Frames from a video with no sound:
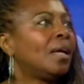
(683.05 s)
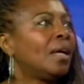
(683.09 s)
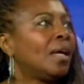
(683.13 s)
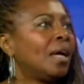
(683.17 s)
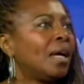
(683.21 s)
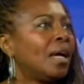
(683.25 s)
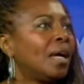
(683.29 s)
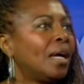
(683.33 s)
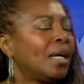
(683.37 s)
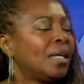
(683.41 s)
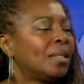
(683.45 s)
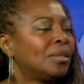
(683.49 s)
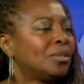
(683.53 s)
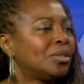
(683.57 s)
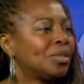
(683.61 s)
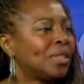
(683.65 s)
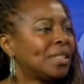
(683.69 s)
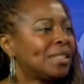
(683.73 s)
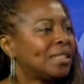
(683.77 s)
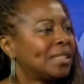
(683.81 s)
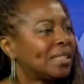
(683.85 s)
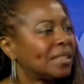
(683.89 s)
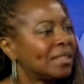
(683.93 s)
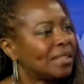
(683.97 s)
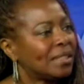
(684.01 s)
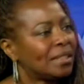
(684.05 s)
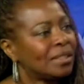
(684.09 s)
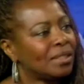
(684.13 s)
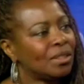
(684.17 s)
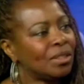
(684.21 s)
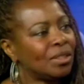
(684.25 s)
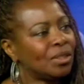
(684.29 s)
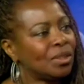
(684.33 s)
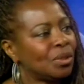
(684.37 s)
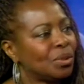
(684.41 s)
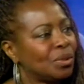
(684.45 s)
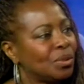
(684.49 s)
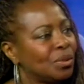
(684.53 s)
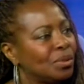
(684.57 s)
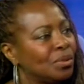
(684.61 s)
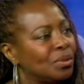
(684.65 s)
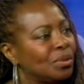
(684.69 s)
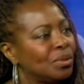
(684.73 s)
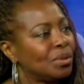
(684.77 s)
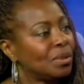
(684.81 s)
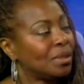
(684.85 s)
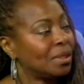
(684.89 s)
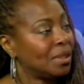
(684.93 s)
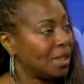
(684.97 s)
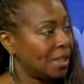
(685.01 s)
uh, transitioned to
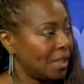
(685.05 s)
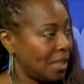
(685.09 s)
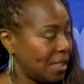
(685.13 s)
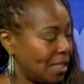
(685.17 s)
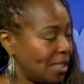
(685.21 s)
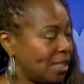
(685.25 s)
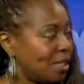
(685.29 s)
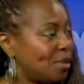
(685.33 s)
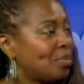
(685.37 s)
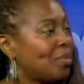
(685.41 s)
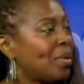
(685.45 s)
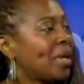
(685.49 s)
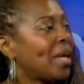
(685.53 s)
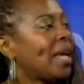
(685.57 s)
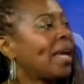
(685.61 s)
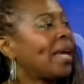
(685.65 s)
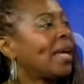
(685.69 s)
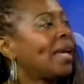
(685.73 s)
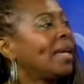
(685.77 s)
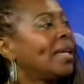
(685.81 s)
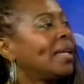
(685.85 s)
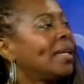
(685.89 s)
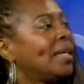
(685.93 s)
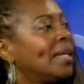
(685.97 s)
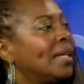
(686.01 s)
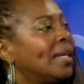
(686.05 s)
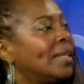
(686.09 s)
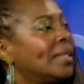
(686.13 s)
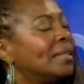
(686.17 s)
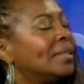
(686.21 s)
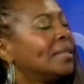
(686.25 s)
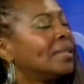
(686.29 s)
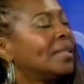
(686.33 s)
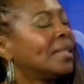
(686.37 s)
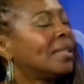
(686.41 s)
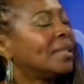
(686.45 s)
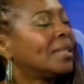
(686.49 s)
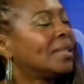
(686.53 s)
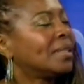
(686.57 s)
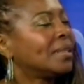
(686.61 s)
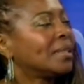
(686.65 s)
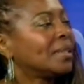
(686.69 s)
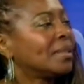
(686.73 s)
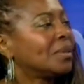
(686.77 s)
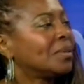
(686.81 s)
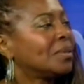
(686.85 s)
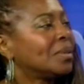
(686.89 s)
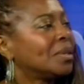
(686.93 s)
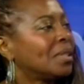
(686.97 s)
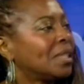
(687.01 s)
the East Bay and uh,
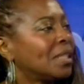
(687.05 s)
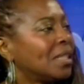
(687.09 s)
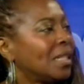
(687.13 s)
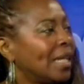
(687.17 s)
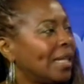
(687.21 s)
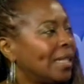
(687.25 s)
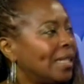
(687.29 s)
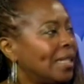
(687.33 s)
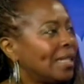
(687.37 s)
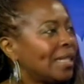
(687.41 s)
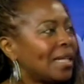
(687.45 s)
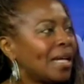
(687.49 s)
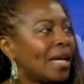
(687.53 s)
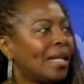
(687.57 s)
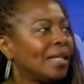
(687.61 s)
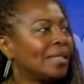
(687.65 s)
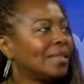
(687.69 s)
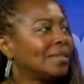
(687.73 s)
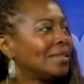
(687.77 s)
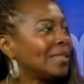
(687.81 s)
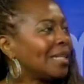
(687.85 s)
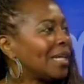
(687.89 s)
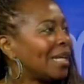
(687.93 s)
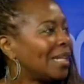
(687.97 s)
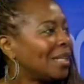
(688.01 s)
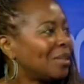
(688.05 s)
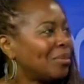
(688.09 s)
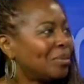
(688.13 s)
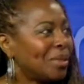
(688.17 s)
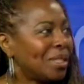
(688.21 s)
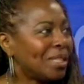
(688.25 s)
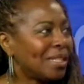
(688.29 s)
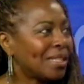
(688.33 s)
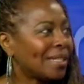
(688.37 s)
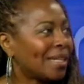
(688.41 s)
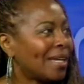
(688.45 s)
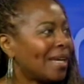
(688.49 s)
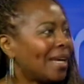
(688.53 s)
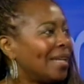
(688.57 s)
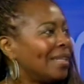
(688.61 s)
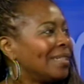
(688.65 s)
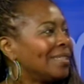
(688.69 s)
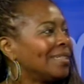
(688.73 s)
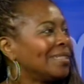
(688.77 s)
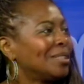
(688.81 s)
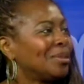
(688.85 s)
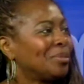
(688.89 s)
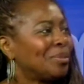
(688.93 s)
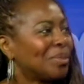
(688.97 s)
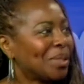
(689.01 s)
went to Laney College, Alameda
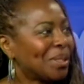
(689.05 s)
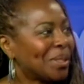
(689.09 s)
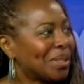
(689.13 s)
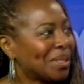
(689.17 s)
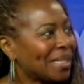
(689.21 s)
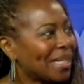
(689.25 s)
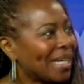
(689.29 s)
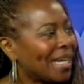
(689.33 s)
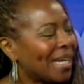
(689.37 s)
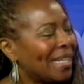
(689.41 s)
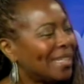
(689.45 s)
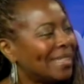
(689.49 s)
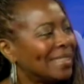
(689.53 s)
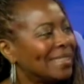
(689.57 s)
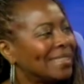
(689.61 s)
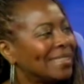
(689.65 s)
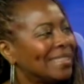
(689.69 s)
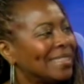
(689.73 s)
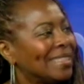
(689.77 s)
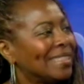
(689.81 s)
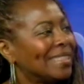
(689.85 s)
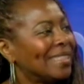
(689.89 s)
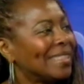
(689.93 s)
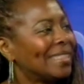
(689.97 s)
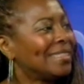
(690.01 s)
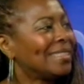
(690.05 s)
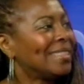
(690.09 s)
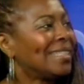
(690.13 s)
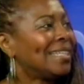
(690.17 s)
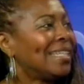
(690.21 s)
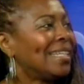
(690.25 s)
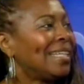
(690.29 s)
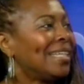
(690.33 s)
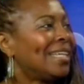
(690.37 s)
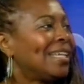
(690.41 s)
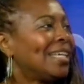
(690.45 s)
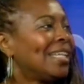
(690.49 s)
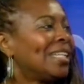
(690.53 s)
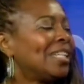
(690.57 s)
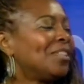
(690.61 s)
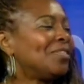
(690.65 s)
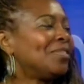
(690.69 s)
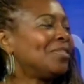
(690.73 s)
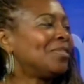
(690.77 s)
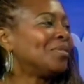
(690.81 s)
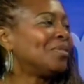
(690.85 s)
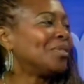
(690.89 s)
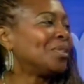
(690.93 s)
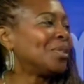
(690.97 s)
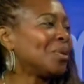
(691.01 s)
College, Merritt College, and then ended up
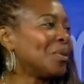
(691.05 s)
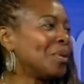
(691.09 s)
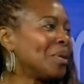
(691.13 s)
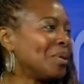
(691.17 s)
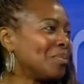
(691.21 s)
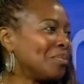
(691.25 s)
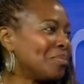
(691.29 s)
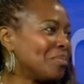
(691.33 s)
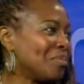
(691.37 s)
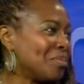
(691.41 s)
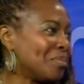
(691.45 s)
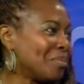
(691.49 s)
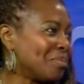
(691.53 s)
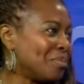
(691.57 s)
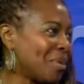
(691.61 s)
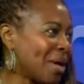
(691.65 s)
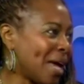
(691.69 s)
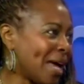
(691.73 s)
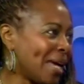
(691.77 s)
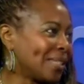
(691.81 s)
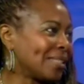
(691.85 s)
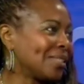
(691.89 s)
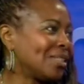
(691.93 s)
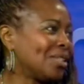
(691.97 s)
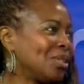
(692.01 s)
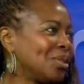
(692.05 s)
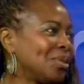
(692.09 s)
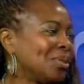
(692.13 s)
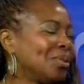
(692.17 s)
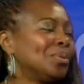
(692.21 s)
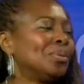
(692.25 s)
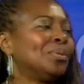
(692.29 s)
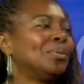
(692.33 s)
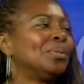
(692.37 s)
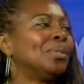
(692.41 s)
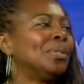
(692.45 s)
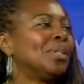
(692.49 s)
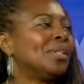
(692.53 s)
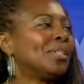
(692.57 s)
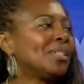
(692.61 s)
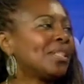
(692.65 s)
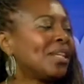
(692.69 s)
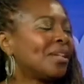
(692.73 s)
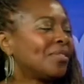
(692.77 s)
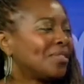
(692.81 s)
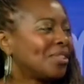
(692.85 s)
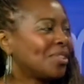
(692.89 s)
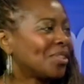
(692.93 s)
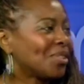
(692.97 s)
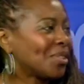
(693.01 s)
going back to San
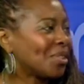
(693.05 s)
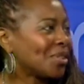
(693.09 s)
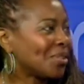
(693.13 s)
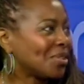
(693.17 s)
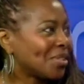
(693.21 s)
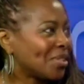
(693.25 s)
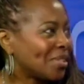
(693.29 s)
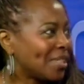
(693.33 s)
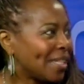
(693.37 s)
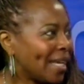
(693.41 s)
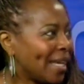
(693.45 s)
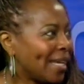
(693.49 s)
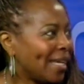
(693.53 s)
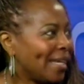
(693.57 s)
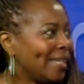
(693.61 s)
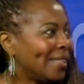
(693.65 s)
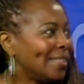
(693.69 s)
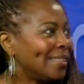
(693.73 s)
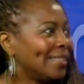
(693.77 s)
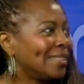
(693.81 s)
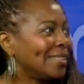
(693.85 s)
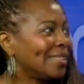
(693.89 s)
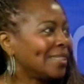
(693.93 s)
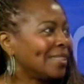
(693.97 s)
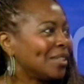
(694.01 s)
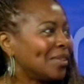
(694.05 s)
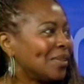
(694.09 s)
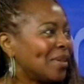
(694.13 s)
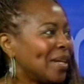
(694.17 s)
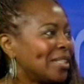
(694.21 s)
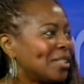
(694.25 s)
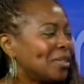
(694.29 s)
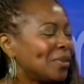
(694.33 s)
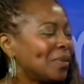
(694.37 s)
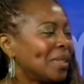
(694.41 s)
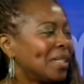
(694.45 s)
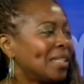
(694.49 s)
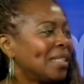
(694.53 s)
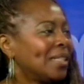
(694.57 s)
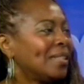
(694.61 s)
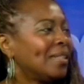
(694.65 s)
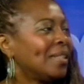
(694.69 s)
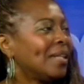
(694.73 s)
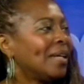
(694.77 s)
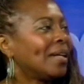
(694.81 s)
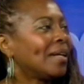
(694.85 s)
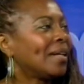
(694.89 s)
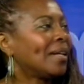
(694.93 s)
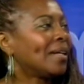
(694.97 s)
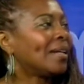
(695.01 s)
Francisco State and graduating
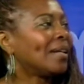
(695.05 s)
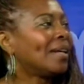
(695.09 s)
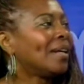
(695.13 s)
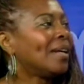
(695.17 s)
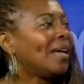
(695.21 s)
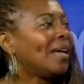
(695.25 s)
there.